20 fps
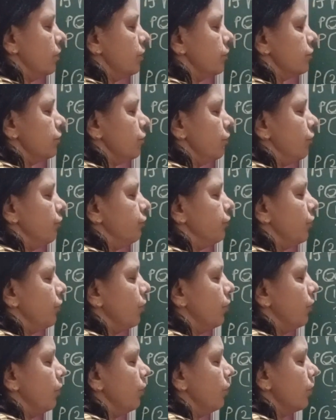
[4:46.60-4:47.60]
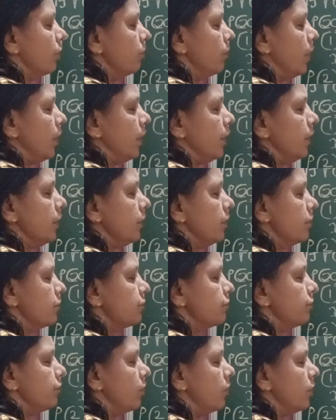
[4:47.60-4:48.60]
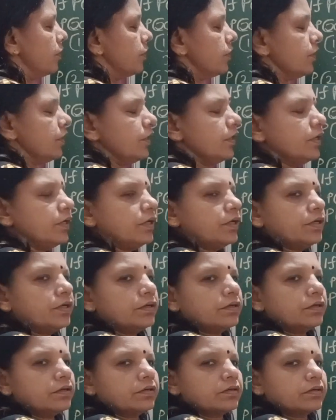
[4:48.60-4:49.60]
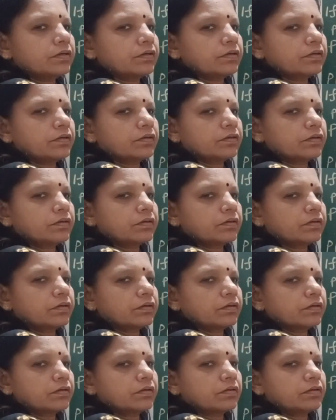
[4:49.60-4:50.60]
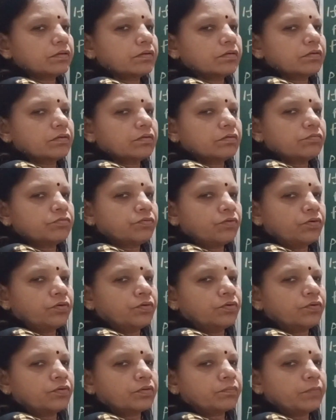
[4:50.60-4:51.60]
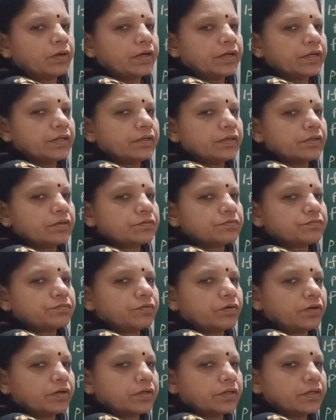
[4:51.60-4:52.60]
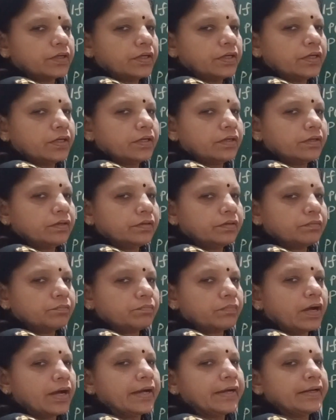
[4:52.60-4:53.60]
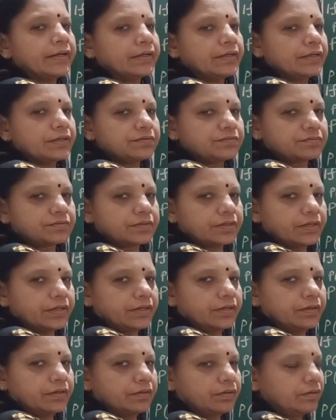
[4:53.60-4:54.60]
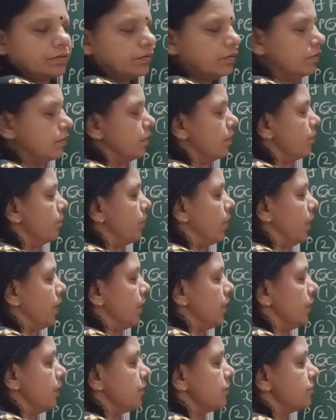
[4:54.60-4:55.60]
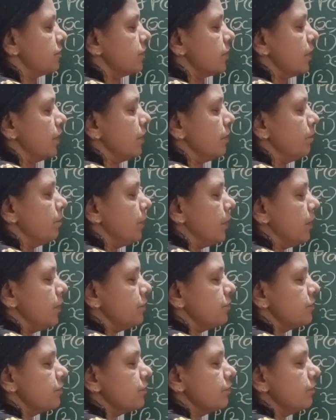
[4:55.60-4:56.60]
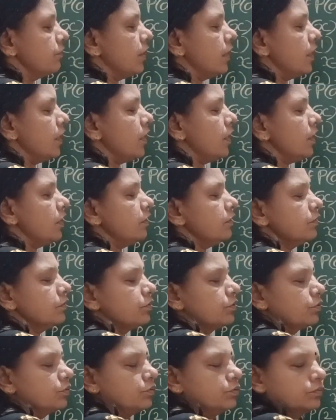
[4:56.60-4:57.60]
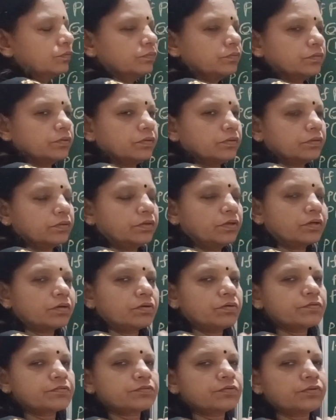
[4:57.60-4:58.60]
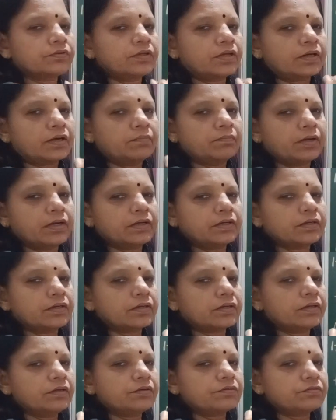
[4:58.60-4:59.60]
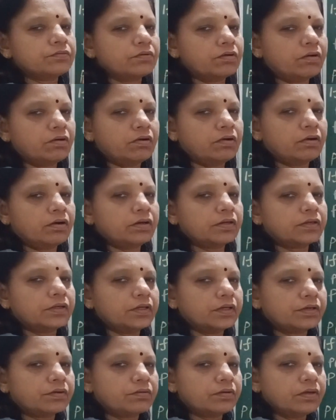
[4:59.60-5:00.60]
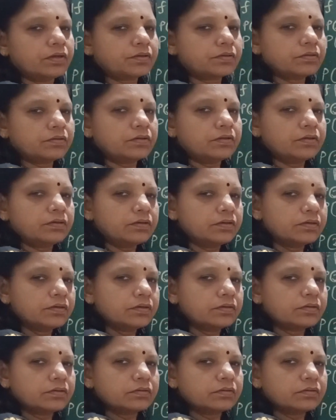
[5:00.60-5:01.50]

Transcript: So 4 minus 14. 4 minus 14 minus 10. Minus 10 plus 12, 2. Here also the remainder is not equal to